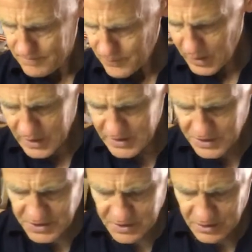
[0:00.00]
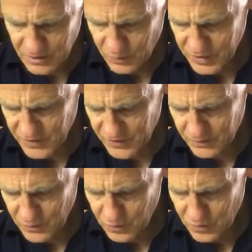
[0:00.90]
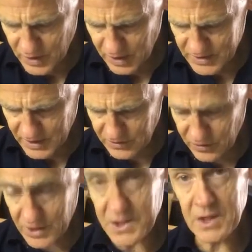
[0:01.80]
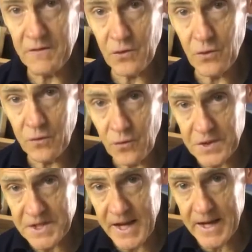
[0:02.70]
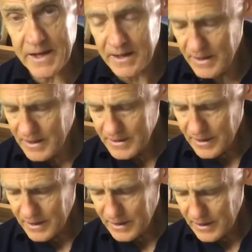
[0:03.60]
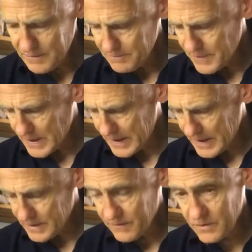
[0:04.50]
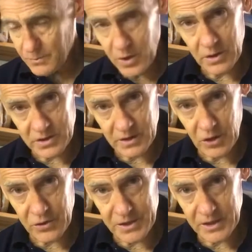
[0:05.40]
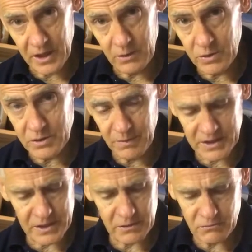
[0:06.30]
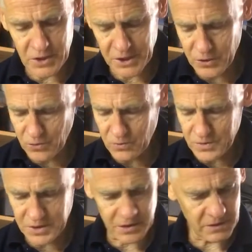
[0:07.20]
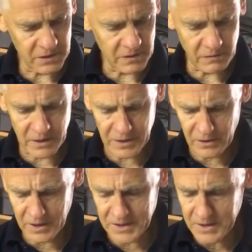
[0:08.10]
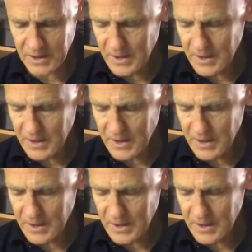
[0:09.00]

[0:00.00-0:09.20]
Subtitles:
plates, which are all cut out nicely for the deck and for parts of the conning tower, which makes it look really cool. This is really nice.